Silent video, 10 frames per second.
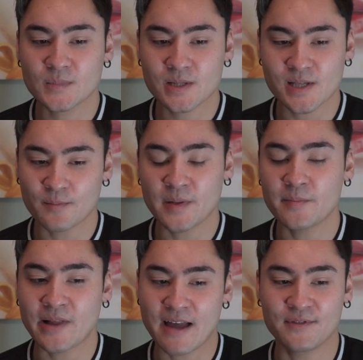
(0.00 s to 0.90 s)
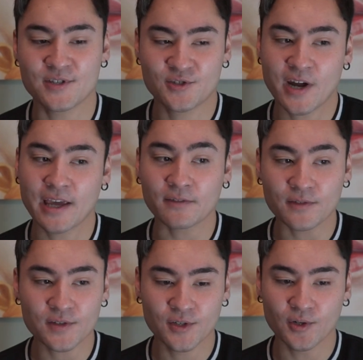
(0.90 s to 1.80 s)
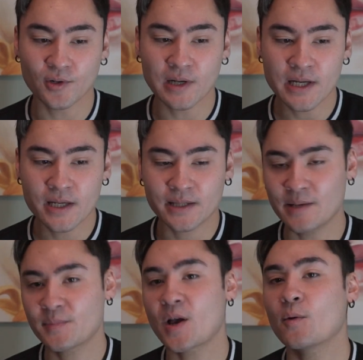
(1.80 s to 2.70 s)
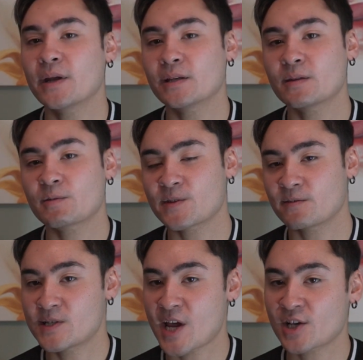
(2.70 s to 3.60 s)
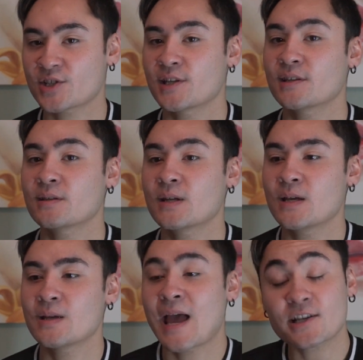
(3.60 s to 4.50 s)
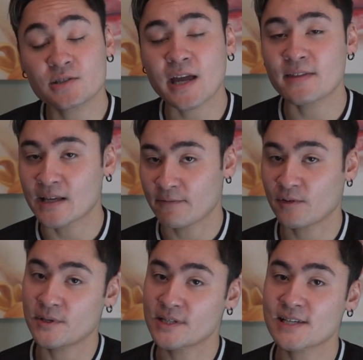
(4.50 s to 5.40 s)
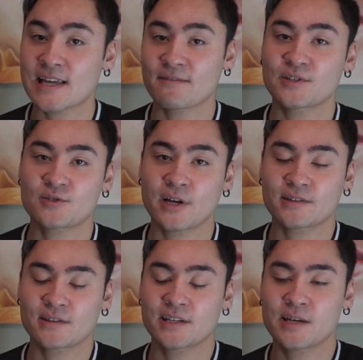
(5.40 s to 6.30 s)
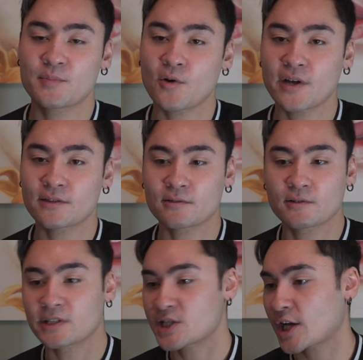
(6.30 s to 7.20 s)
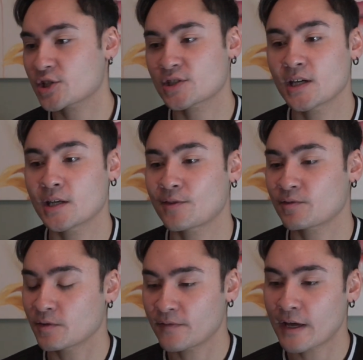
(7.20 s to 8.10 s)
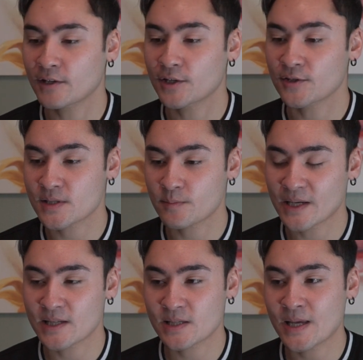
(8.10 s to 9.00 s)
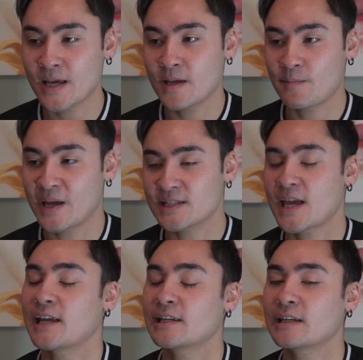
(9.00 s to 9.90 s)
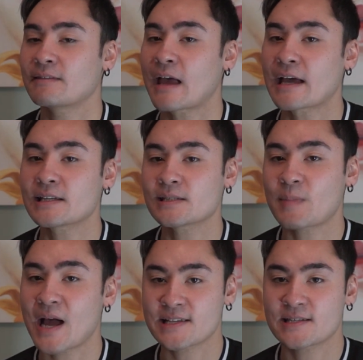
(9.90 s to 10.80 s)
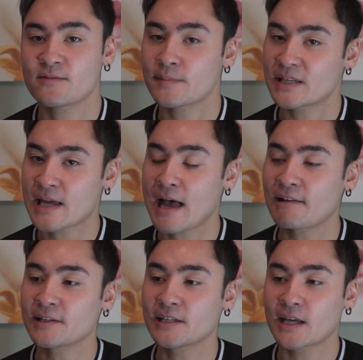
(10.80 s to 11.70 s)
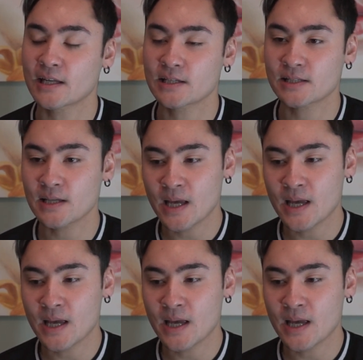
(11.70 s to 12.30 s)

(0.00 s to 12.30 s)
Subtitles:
Some people have the strength to keep going through the rejection. Actually, I think everyone does have the strength to keep going through rejection and through failures, but it's maintaining that positive mentality and